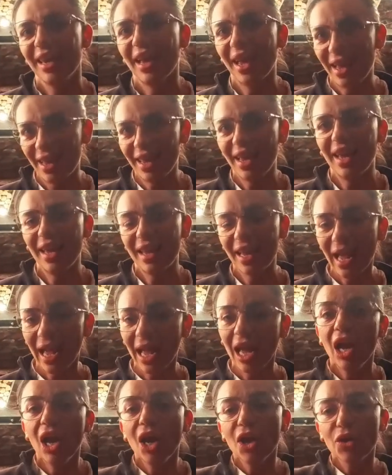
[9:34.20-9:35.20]

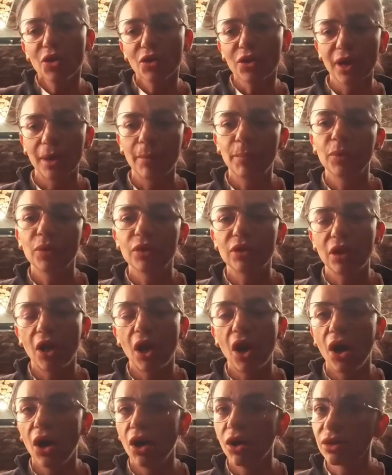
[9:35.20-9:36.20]
Yeah. You can put
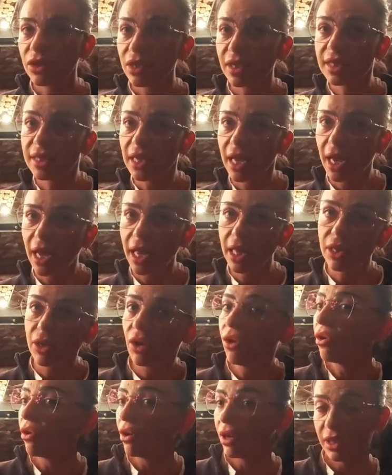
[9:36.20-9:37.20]
on the side
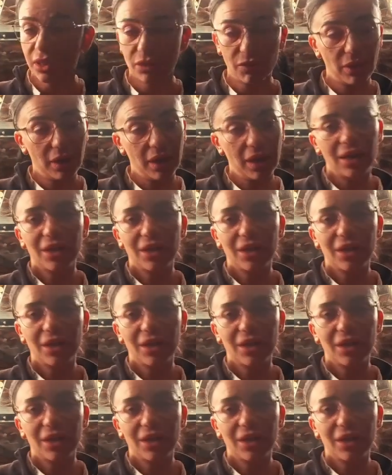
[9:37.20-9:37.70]
or as well